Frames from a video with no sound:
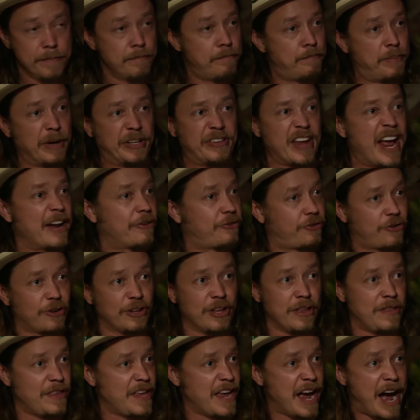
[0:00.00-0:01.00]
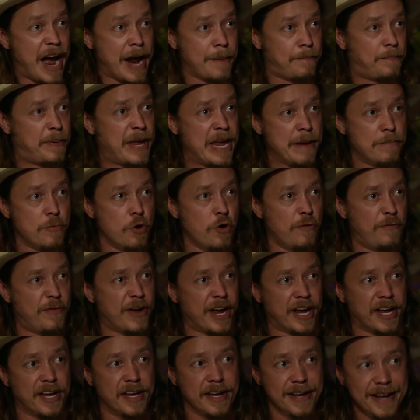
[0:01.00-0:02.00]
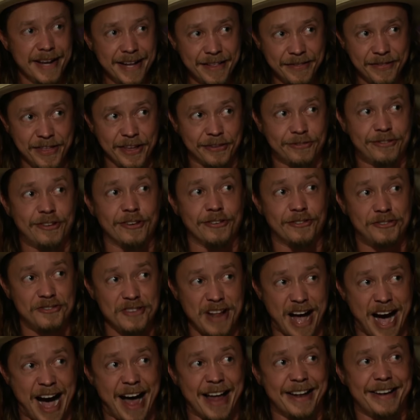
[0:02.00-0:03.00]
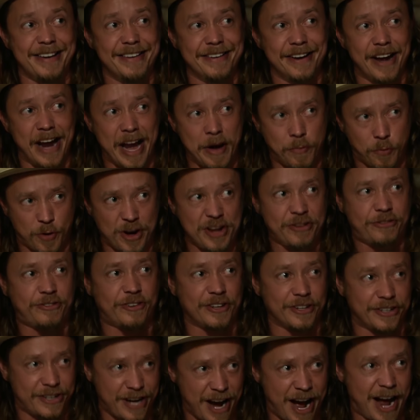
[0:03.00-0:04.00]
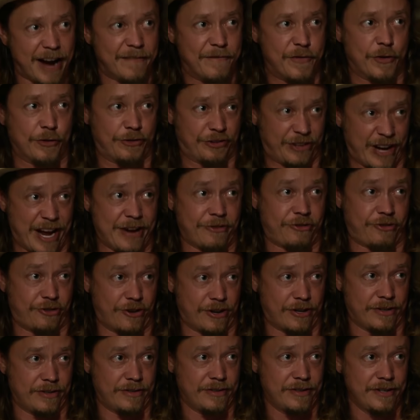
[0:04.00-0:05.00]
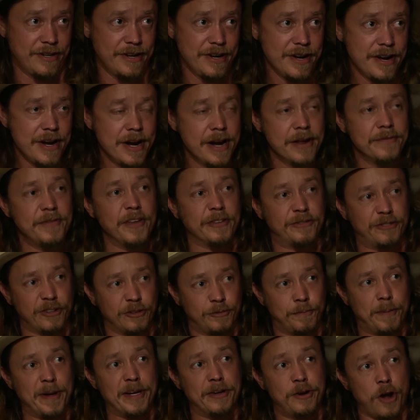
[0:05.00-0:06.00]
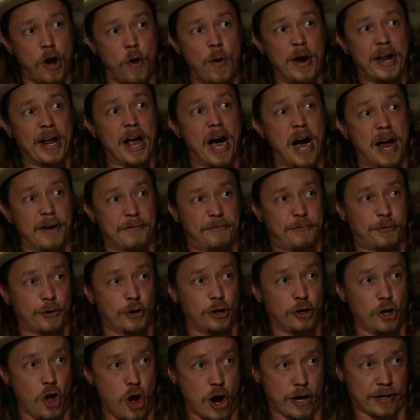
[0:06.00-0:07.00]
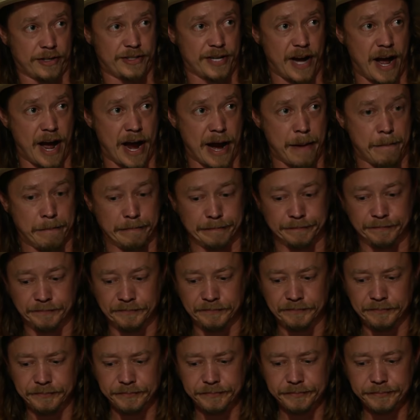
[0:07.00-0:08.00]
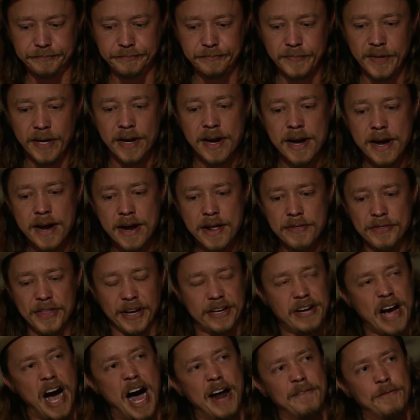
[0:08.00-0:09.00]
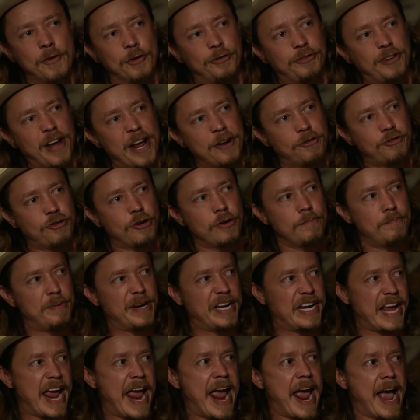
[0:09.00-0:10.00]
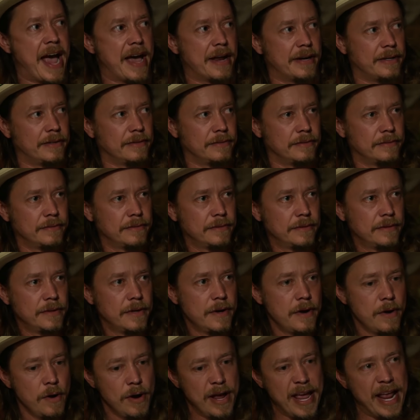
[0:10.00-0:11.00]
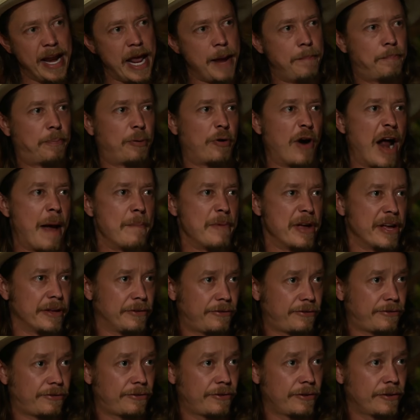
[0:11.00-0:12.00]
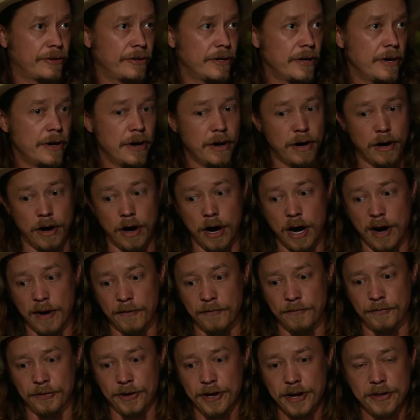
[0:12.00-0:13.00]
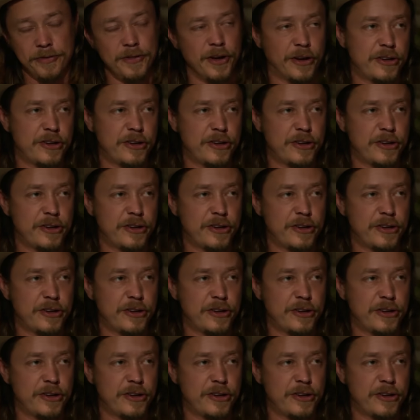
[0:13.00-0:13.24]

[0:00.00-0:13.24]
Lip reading: potentially the IP moving. This is not a recent conversation. This has been going on for a long time. The conversation began in a premise of the